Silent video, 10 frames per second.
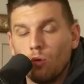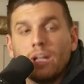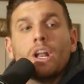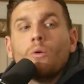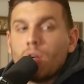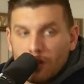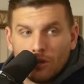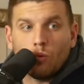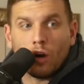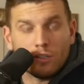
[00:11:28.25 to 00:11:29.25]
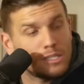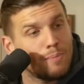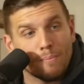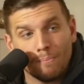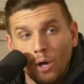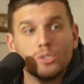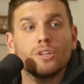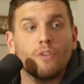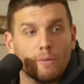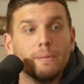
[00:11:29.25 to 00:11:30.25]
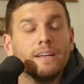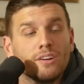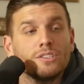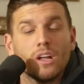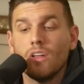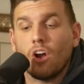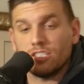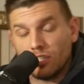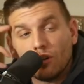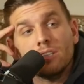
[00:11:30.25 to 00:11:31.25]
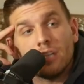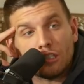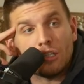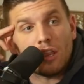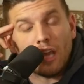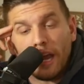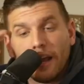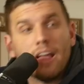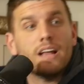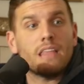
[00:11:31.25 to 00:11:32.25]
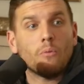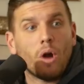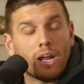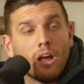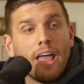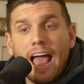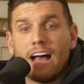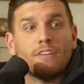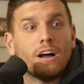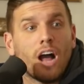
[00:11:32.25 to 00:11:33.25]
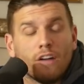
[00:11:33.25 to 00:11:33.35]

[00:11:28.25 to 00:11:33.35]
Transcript: we know where the new world is, but most of our peers are still conditioned to think they want to have a,